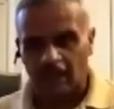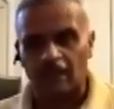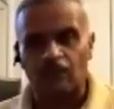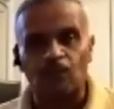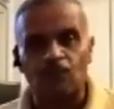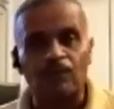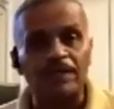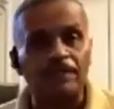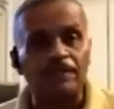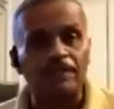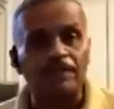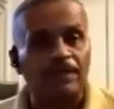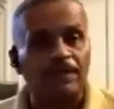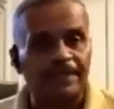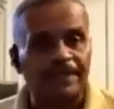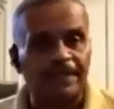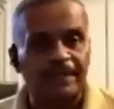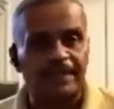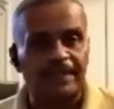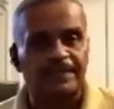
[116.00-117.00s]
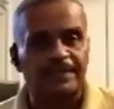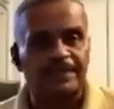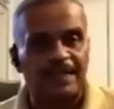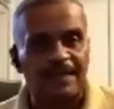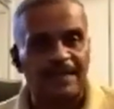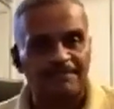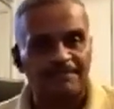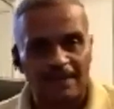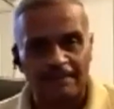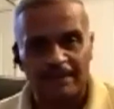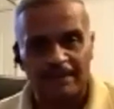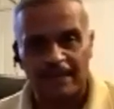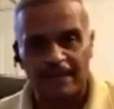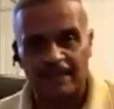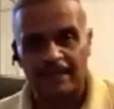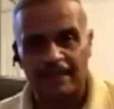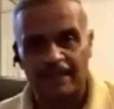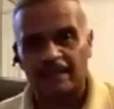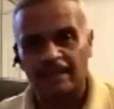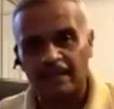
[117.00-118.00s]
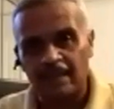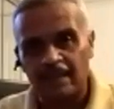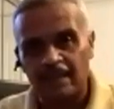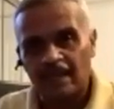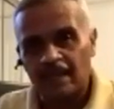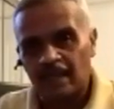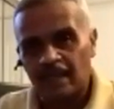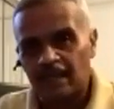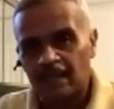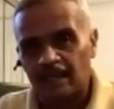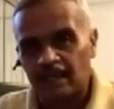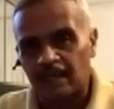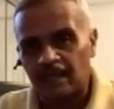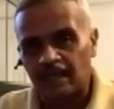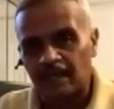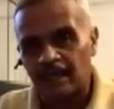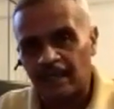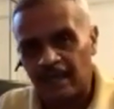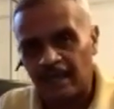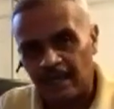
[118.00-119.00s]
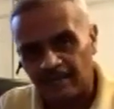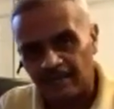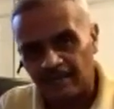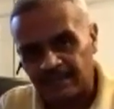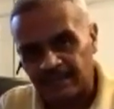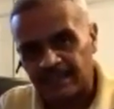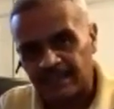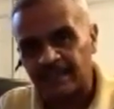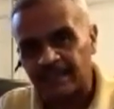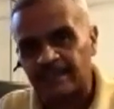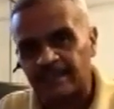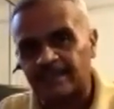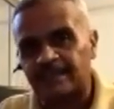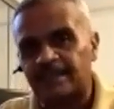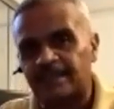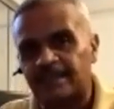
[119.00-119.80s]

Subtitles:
Willie Martinez y La Familia. Ever since